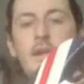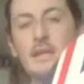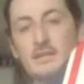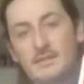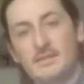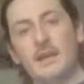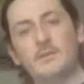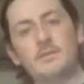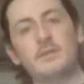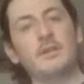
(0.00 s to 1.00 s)
It
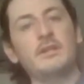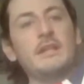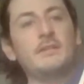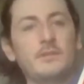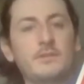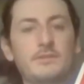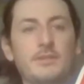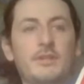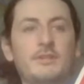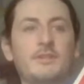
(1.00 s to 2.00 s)
sounds good, it looks
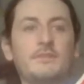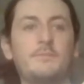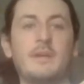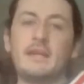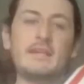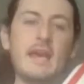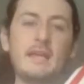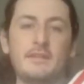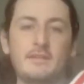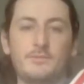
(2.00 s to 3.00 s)
good, but
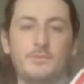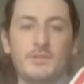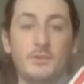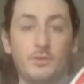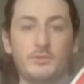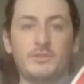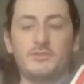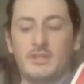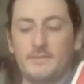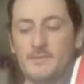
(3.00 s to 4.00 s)
again, this one also
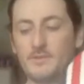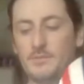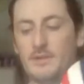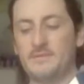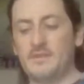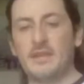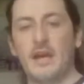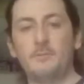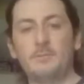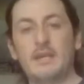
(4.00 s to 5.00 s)
suffers with the
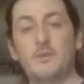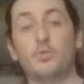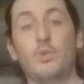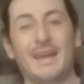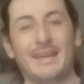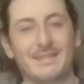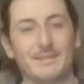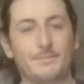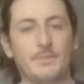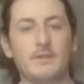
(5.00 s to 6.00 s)
sound being
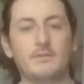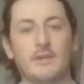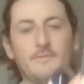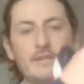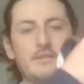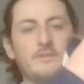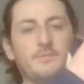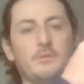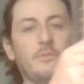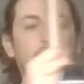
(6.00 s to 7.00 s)
quiet. So I think this
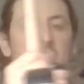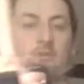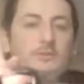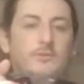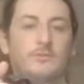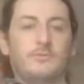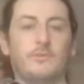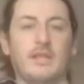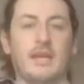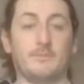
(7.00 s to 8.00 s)
one would be good
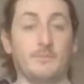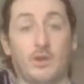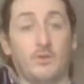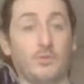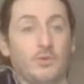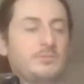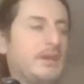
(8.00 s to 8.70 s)
for like a room